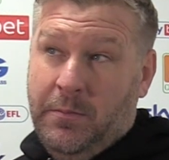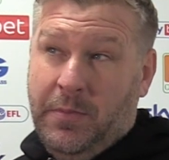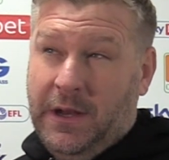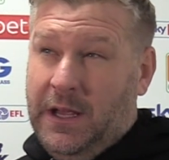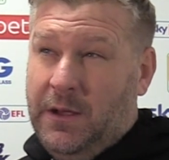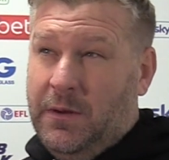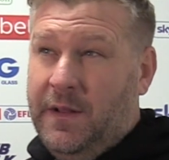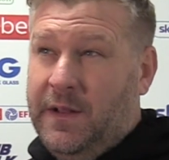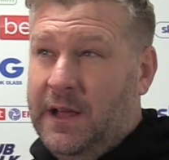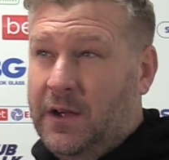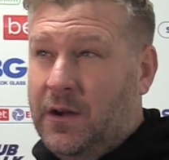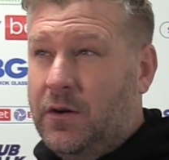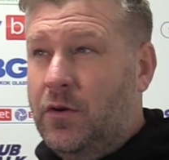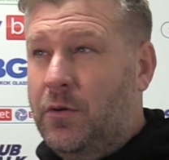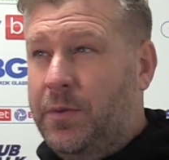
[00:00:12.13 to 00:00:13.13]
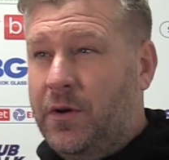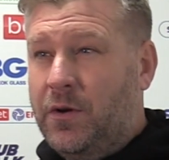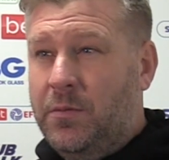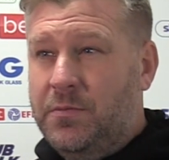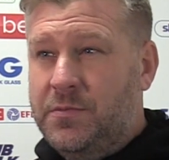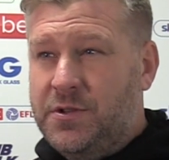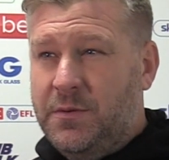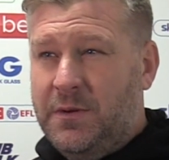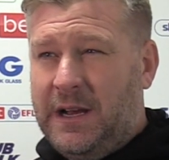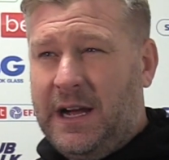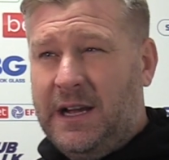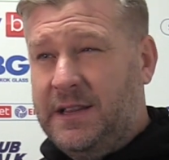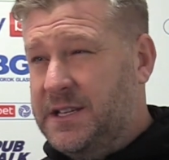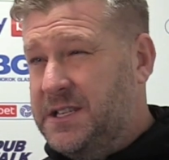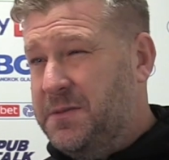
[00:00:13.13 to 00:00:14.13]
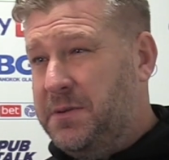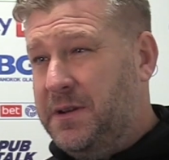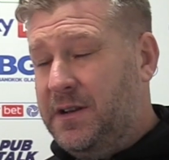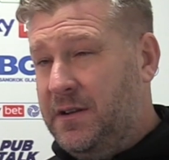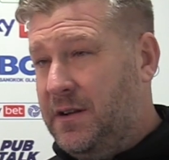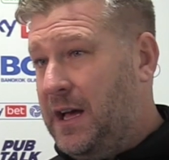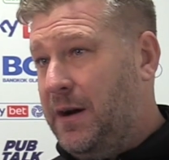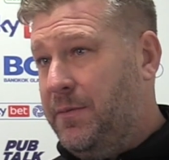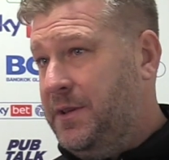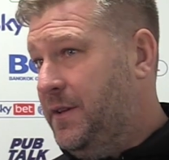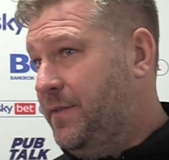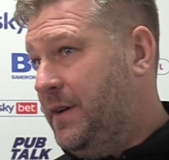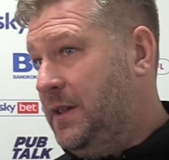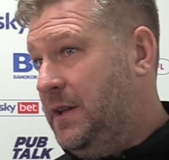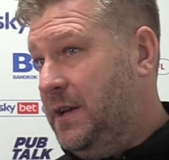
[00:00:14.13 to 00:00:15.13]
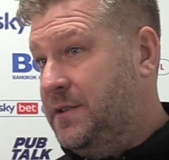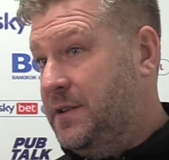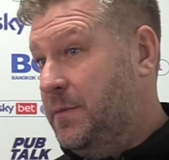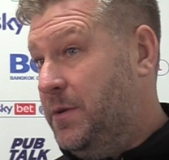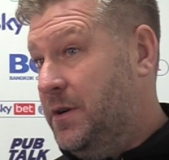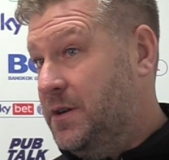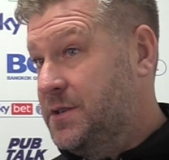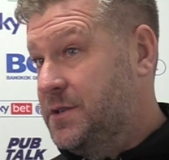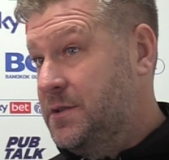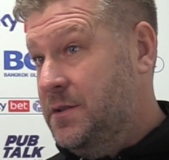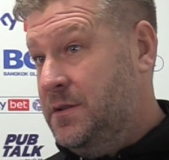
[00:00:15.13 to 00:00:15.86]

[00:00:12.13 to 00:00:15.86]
But equally their goal becomes to a lack of discipline and how we defend the edge of the box.